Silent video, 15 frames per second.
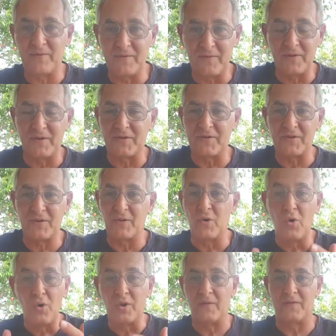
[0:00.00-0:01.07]
We've got
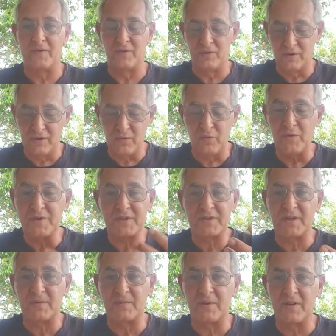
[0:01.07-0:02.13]
all of it, all the
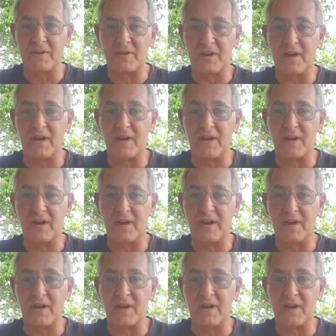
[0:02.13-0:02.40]
wisdom and